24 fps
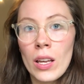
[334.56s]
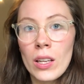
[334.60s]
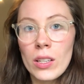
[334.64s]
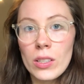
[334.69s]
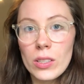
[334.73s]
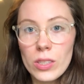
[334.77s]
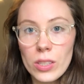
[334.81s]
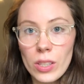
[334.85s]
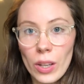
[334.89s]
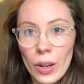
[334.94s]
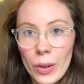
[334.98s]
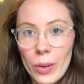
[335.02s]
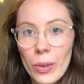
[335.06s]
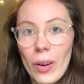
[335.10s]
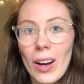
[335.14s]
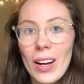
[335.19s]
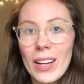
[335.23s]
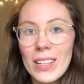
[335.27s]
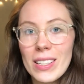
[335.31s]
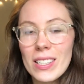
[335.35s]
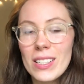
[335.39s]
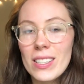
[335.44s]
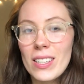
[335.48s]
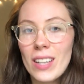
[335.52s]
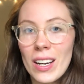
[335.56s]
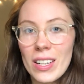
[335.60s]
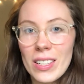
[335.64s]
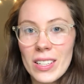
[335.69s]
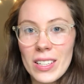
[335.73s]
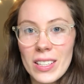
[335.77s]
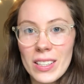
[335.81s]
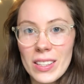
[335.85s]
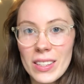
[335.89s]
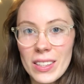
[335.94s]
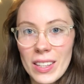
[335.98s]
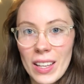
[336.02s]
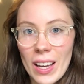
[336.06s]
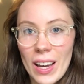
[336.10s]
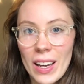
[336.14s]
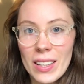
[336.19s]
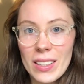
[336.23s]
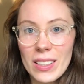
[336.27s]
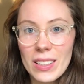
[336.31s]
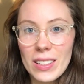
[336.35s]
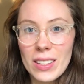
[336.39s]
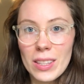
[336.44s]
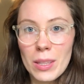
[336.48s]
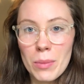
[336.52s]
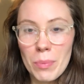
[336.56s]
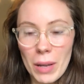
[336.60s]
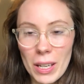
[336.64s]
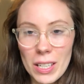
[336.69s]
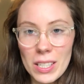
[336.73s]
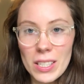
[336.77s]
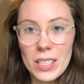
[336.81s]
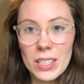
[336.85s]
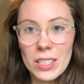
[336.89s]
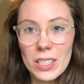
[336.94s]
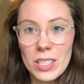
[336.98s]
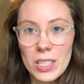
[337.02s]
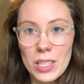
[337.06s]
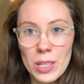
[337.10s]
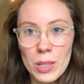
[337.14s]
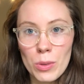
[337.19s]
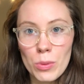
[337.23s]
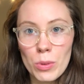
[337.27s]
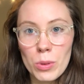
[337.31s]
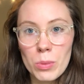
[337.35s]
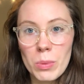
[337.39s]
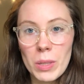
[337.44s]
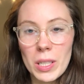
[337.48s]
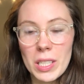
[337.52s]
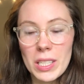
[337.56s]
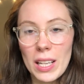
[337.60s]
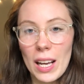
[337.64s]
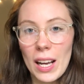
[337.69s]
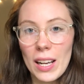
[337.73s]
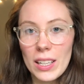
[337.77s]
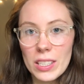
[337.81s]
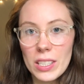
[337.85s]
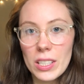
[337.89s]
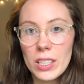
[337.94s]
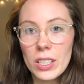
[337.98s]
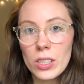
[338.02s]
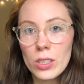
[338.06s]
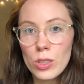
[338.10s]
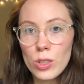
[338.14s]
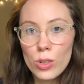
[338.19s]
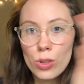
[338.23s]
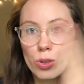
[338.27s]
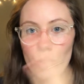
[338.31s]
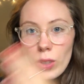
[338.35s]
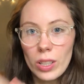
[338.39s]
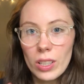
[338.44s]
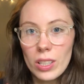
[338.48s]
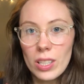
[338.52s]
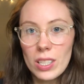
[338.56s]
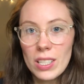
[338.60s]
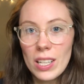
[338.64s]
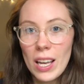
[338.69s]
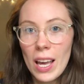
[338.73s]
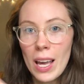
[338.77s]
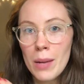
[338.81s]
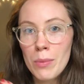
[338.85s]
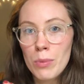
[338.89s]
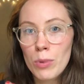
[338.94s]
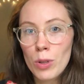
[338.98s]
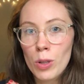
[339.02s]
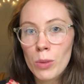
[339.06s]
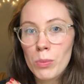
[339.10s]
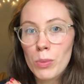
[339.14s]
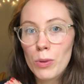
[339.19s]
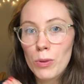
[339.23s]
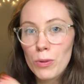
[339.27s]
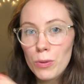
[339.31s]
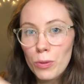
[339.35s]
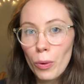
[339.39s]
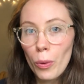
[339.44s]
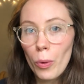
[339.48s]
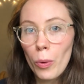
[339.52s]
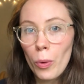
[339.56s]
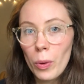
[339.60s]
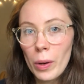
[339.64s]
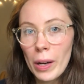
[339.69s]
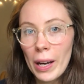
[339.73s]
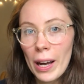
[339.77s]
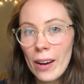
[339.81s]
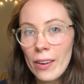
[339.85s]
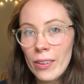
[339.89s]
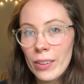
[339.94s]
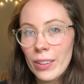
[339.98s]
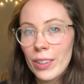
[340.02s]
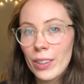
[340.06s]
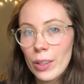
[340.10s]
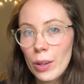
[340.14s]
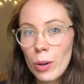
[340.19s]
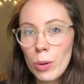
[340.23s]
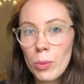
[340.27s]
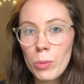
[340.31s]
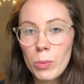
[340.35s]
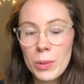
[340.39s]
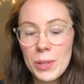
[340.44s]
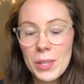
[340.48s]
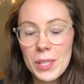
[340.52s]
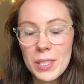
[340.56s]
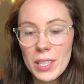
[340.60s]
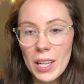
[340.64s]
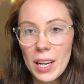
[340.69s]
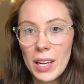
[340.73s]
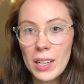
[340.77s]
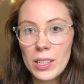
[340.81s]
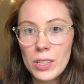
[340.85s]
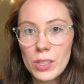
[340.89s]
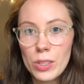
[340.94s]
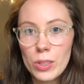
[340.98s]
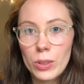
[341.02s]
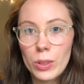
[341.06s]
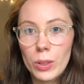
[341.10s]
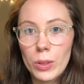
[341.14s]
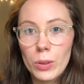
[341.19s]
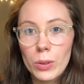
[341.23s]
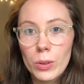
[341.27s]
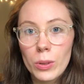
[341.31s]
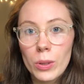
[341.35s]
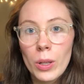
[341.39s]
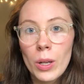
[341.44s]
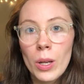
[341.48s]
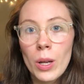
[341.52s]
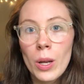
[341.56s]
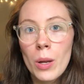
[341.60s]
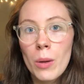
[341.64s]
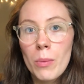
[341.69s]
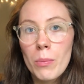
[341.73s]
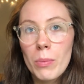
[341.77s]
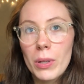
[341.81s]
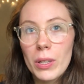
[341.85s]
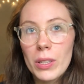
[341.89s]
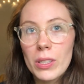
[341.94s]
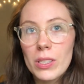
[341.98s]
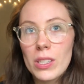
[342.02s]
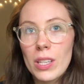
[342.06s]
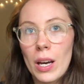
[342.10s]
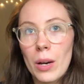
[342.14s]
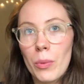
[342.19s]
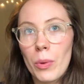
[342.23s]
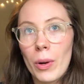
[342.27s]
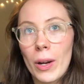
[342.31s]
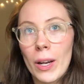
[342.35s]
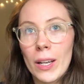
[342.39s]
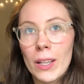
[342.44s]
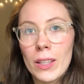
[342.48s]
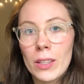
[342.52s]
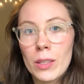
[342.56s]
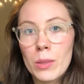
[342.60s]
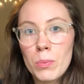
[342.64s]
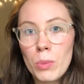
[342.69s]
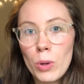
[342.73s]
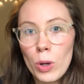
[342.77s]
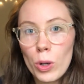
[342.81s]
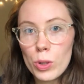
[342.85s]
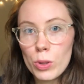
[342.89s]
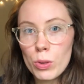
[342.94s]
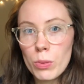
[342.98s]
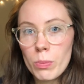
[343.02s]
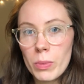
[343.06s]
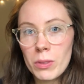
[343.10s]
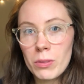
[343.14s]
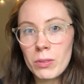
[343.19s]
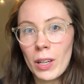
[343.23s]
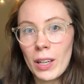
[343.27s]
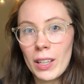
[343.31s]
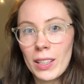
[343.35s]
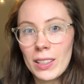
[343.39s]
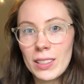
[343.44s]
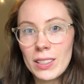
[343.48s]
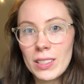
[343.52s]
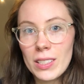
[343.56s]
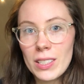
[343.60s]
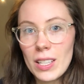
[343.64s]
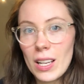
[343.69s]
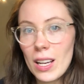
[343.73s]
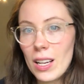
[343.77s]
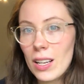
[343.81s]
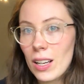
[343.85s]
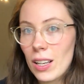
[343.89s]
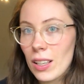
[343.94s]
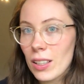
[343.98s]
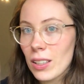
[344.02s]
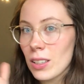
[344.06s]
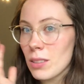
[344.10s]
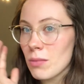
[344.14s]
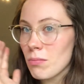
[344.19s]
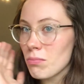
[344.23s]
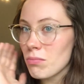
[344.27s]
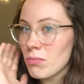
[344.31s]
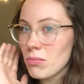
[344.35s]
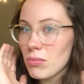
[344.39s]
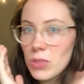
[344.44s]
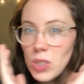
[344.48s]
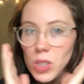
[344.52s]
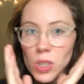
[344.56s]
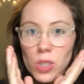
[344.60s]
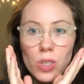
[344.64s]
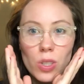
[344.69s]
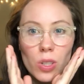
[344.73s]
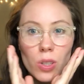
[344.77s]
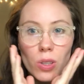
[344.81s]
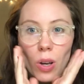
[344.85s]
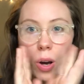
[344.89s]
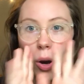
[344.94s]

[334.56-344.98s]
So I decided that the best thing to do would be to actually construct the table before carrying on with the Danish oil, because that way the box would be raised and I could just do the